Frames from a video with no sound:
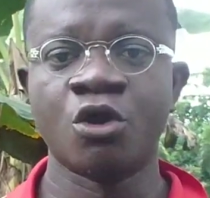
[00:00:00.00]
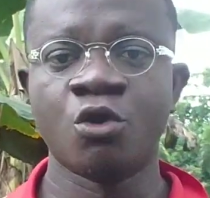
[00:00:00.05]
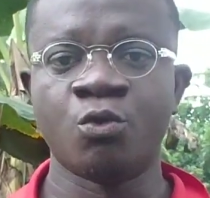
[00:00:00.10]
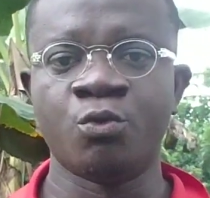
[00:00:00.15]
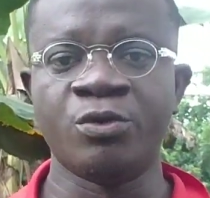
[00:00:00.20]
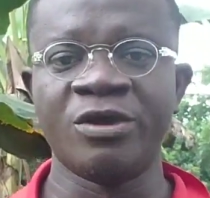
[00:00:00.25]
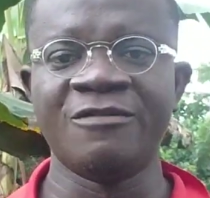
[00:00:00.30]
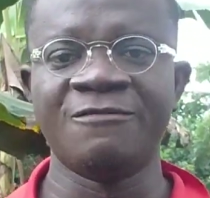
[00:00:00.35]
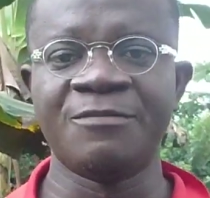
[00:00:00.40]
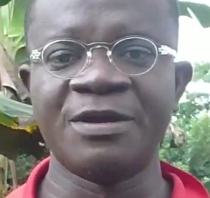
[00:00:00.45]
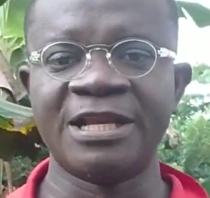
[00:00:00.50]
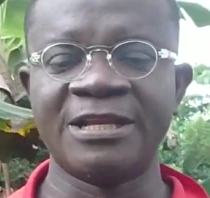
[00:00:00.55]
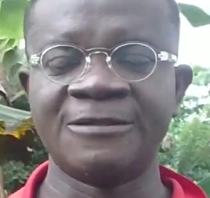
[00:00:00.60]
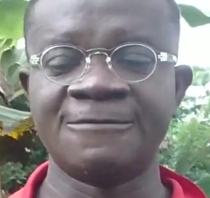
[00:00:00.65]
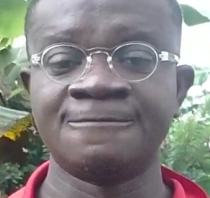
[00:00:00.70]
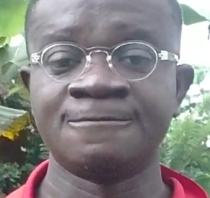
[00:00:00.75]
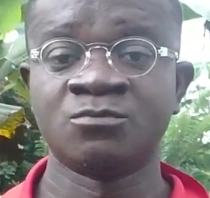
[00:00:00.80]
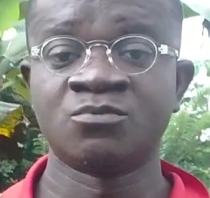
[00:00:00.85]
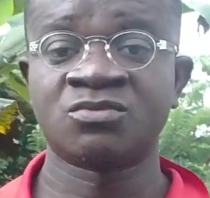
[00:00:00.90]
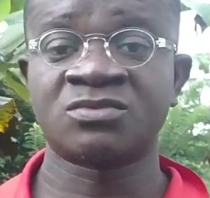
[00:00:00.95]
We've
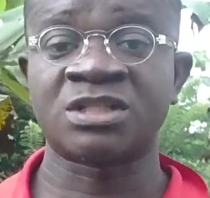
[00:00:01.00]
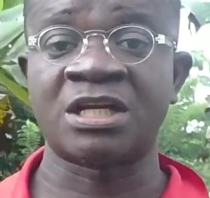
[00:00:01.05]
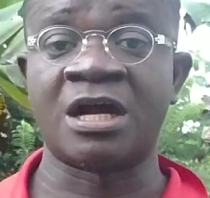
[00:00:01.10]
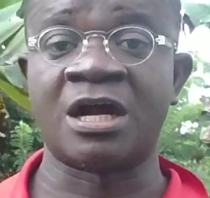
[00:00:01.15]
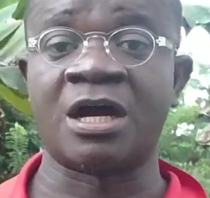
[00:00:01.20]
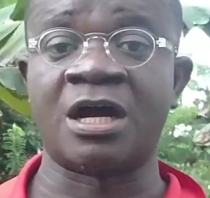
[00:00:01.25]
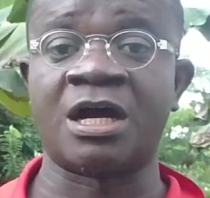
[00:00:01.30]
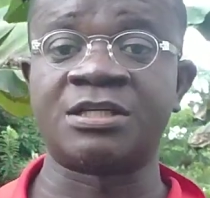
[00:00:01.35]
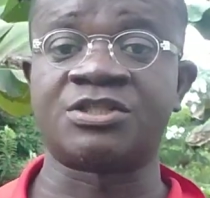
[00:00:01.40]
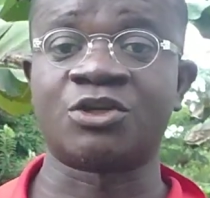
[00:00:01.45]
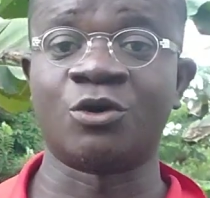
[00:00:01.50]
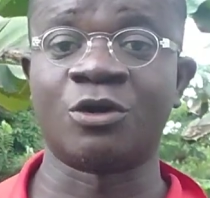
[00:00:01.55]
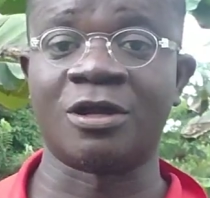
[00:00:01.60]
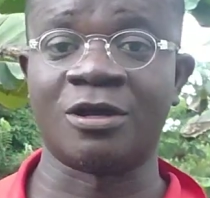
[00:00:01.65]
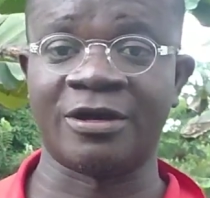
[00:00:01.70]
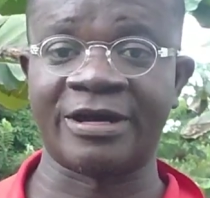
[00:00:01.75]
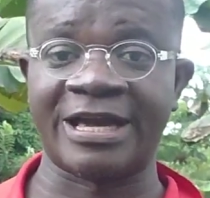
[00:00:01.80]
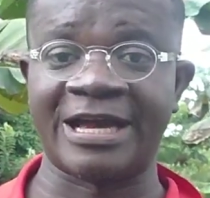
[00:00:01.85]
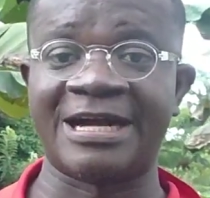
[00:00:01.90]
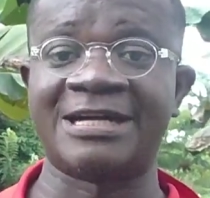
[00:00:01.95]
been so
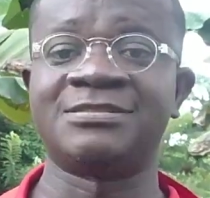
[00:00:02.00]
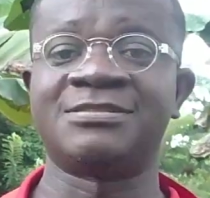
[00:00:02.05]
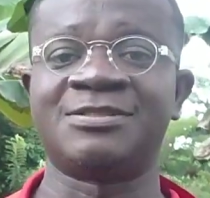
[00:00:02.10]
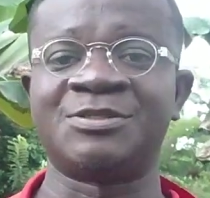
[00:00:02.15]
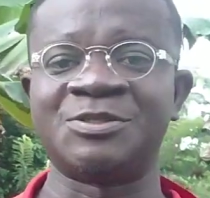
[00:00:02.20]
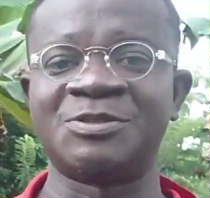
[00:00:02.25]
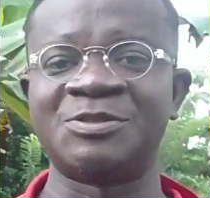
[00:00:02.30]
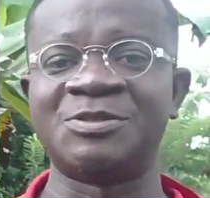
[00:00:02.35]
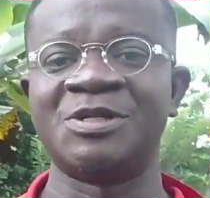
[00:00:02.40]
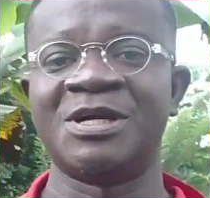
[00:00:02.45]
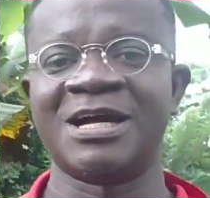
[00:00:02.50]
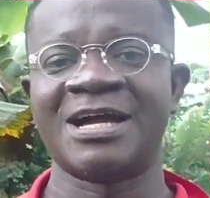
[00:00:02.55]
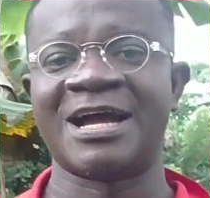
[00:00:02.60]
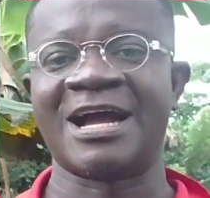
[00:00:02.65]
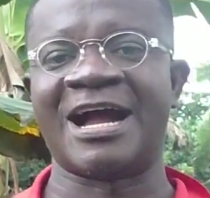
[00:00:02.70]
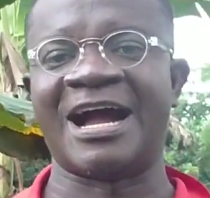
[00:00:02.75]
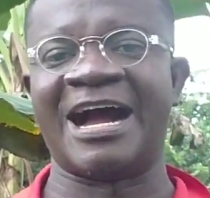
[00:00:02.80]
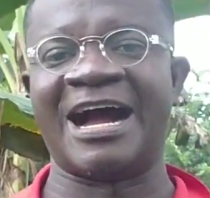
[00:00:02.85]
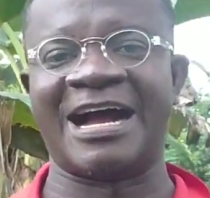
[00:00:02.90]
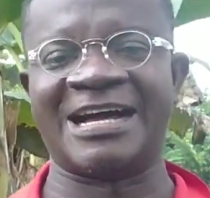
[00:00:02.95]
loyal to
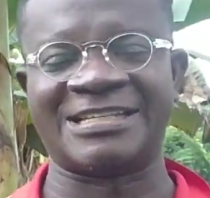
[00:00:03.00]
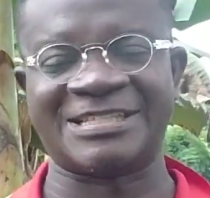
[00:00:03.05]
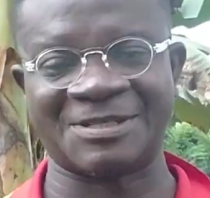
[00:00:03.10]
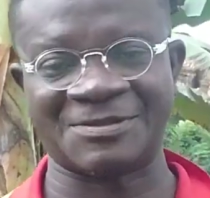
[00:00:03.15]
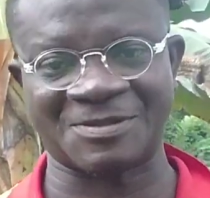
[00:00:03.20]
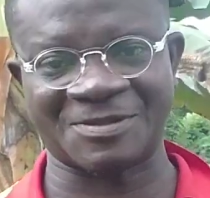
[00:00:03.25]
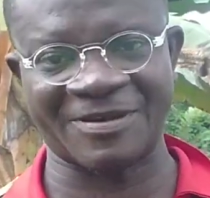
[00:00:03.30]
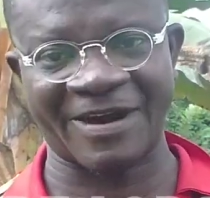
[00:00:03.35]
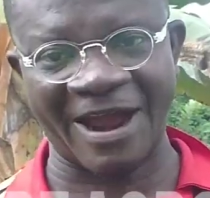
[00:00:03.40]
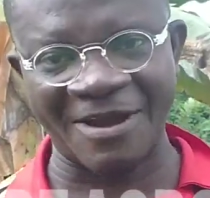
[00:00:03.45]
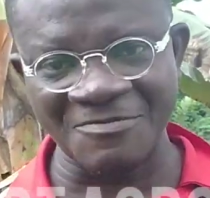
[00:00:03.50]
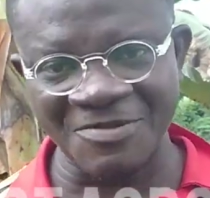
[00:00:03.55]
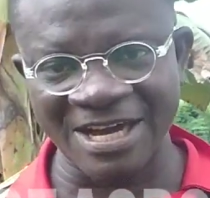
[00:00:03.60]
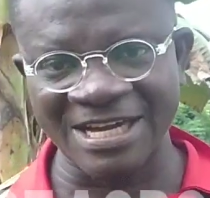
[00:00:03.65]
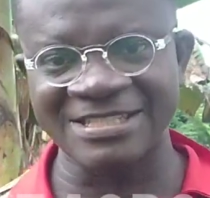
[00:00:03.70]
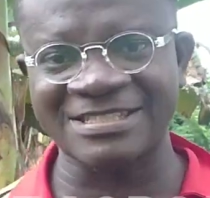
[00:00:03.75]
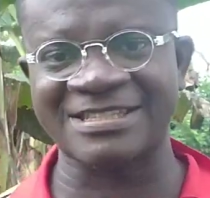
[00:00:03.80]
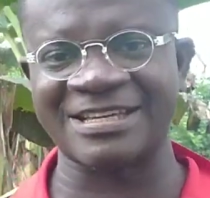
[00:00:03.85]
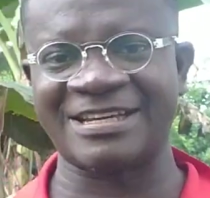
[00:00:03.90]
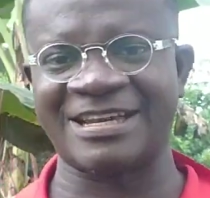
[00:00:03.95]
our
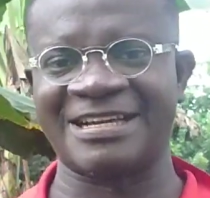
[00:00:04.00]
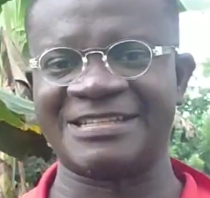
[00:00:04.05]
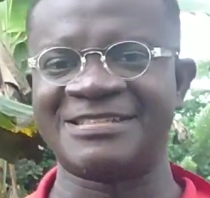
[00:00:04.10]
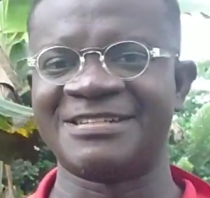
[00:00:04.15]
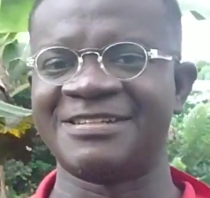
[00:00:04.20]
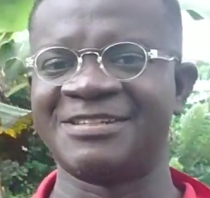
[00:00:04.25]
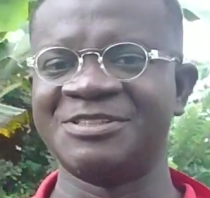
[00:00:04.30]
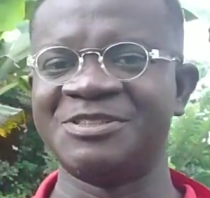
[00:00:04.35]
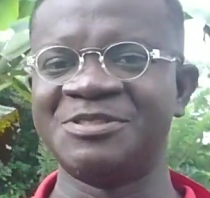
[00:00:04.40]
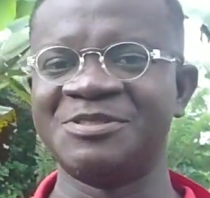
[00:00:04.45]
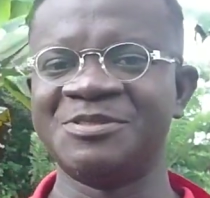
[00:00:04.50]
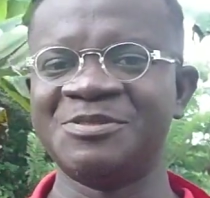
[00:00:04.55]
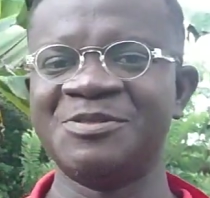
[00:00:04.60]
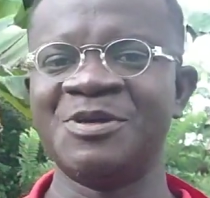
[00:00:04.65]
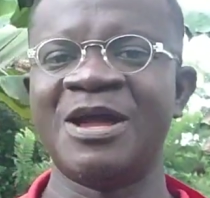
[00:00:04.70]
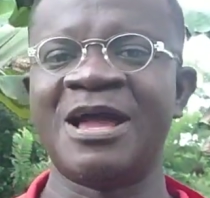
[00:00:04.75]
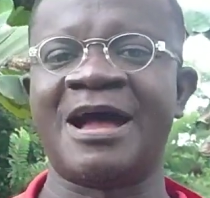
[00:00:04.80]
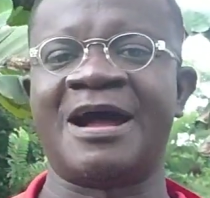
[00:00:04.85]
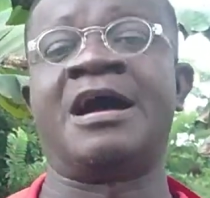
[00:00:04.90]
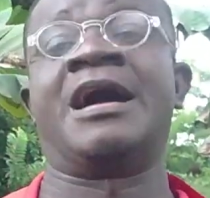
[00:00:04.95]
subscribers, and I tell you,